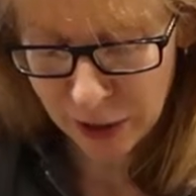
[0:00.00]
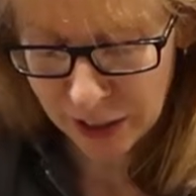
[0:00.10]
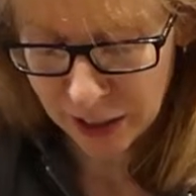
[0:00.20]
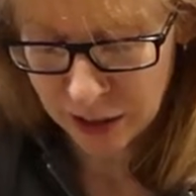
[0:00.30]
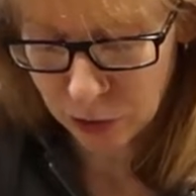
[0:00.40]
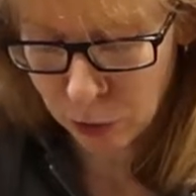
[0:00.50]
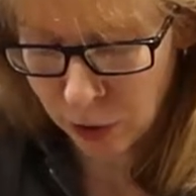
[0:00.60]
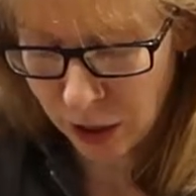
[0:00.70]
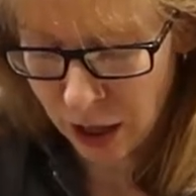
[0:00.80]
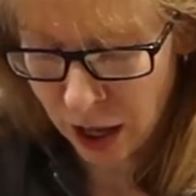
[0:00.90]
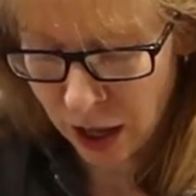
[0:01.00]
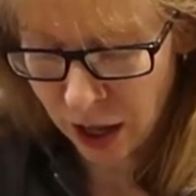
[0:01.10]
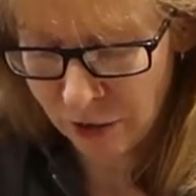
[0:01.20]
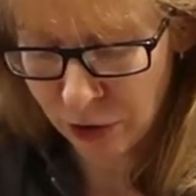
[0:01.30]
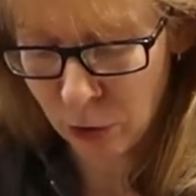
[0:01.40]
my kids all
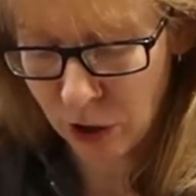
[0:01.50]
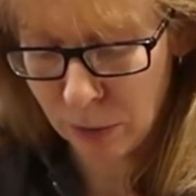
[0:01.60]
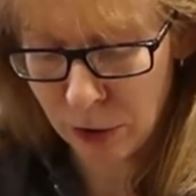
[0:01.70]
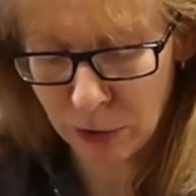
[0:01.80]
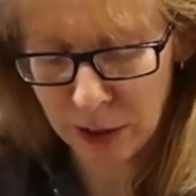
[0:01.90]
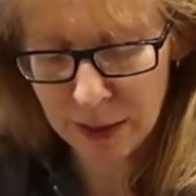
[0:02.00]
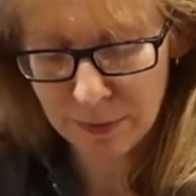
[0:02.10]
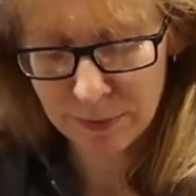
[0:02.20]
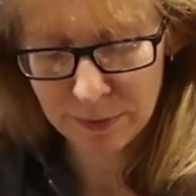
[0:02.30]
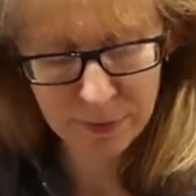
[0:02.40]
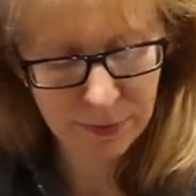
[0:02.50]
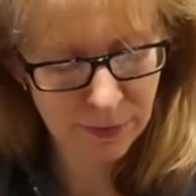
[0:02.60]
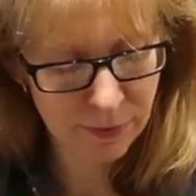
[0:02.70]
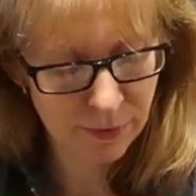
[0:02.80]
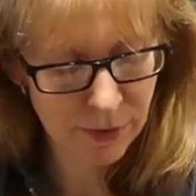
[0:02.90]
love guacamole.
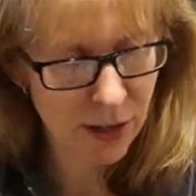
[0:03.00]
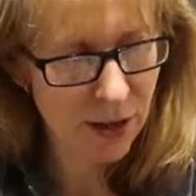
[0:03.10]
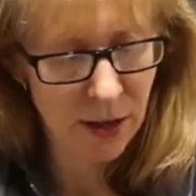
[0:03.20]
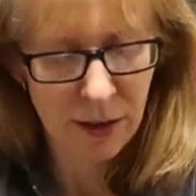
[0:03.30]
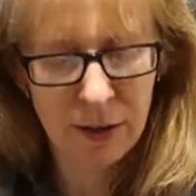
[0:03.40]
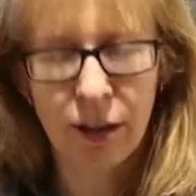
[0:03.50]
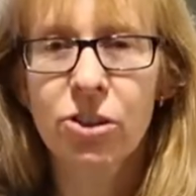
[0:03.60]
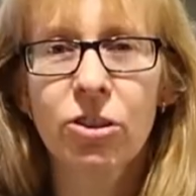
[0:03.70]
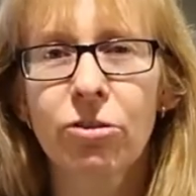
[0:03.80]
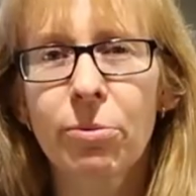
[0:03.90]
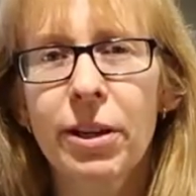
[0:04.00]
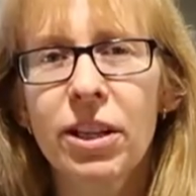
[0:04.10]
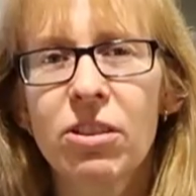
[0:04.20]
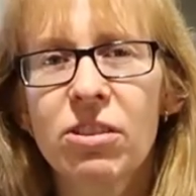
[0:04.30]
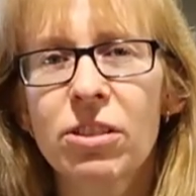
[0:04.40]
Not sure if I'm
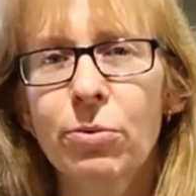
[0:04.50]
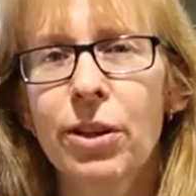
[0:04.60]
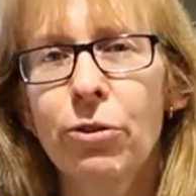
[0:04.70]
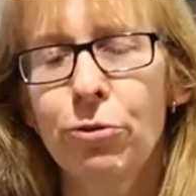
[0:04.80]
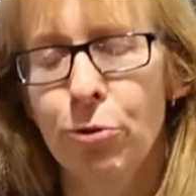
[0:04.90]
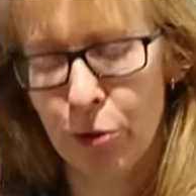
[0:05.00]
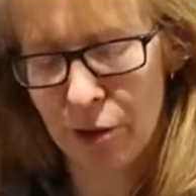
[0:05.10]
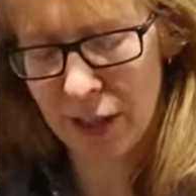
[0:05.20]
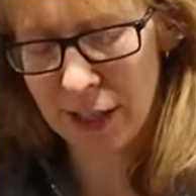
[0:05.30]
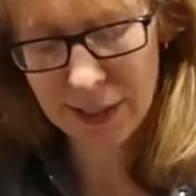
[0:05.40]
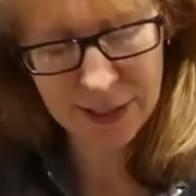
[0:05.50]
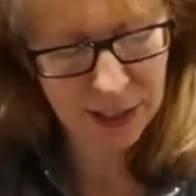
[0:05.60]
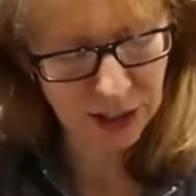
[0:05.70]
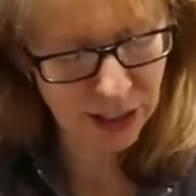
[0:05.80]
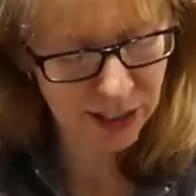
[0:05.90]
going to use 3 or 4 of these. I'll